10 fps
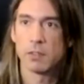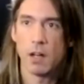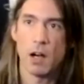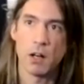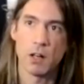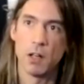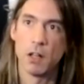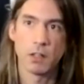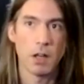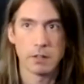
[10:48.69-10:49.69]

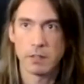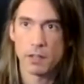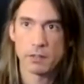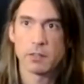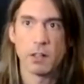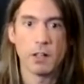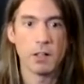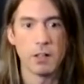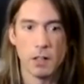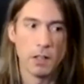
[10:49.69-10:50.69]
Our contacts
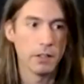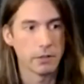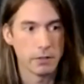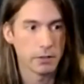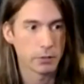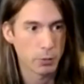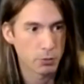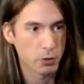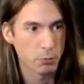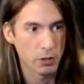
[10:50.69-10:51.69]
are in the
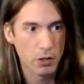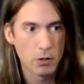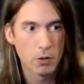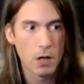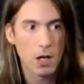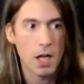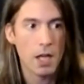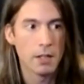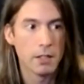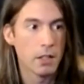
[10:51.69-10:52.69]
description below,
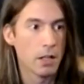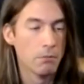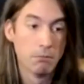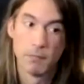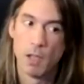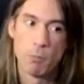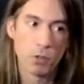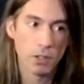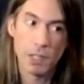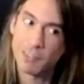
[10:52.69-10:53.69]
and
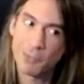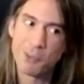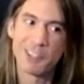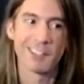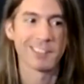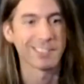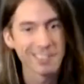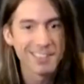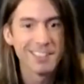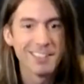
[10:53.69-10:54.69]
book a lesson with us.
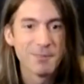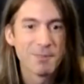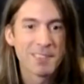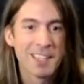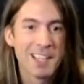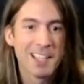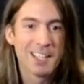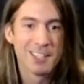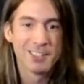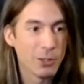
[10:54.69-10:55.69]

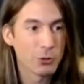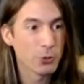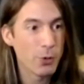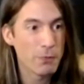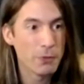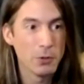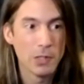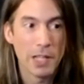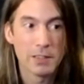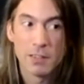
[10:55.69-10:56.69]
Also, if you
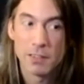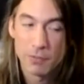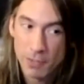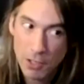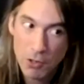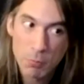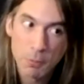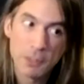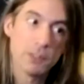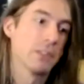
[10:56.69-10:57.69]
liked this video,
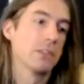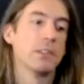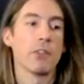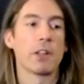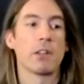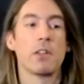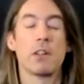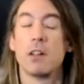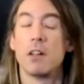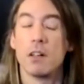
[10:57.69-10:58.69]
please give it
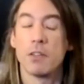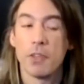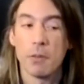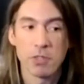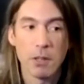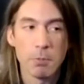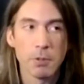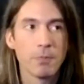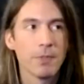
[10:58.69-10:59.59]
a thumbs up.